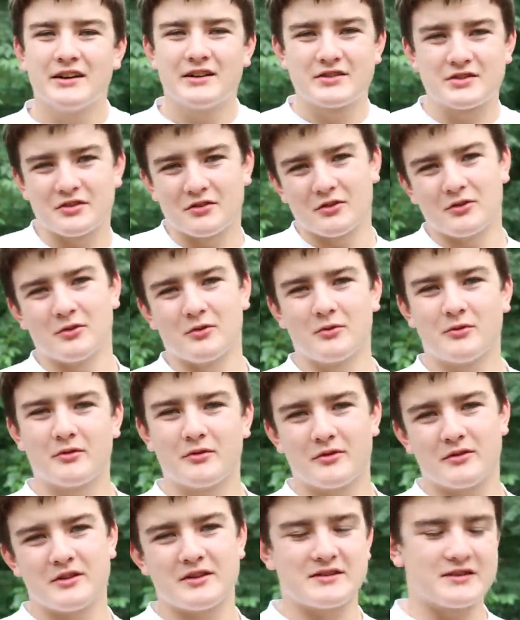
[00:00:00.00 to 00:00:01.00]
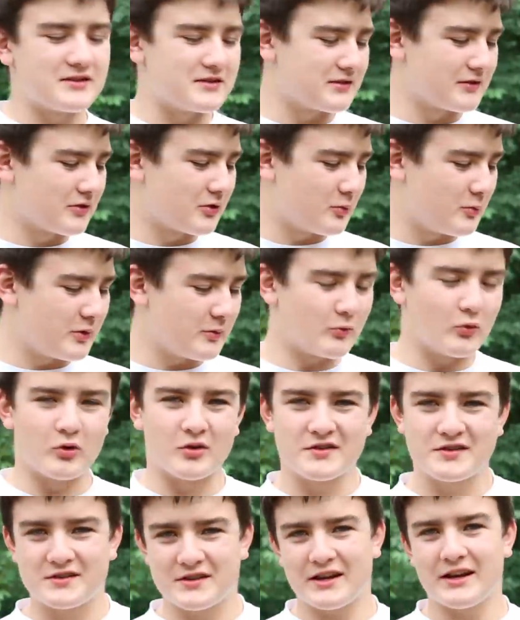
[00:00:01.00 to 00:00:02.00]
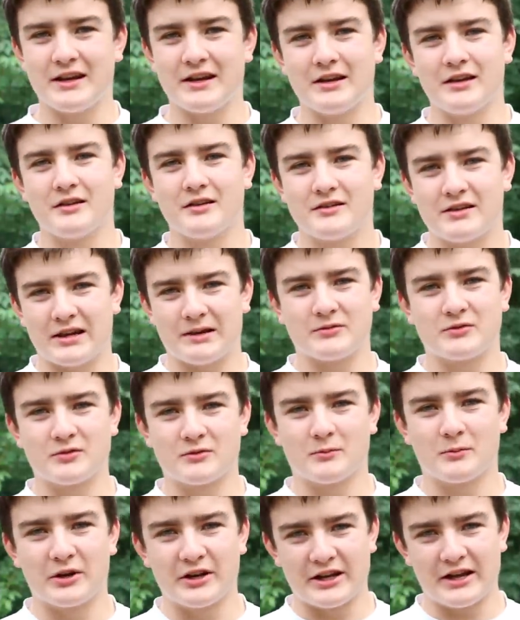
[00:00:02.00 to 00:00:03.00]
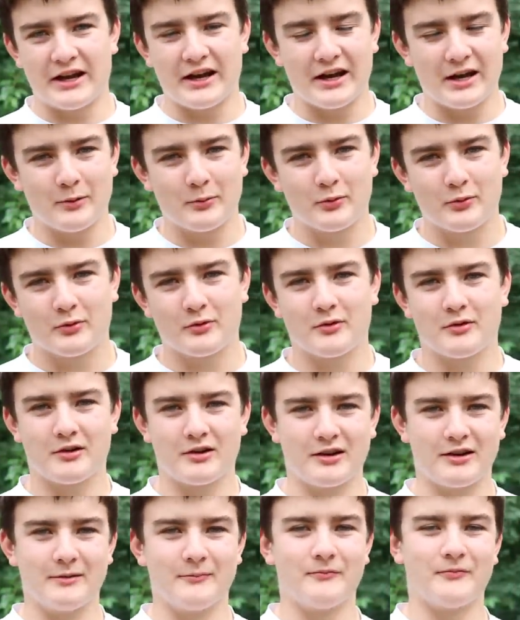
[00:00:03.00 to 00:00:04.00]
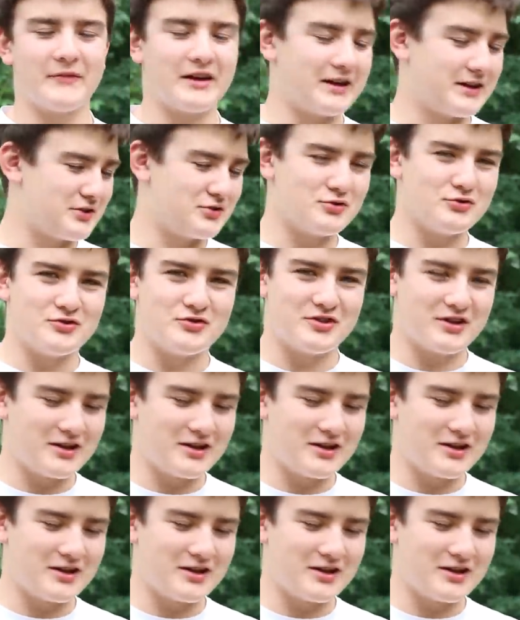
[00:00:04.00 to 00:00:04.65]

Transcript: So this is a little bit more sane Taps for Money app um, I should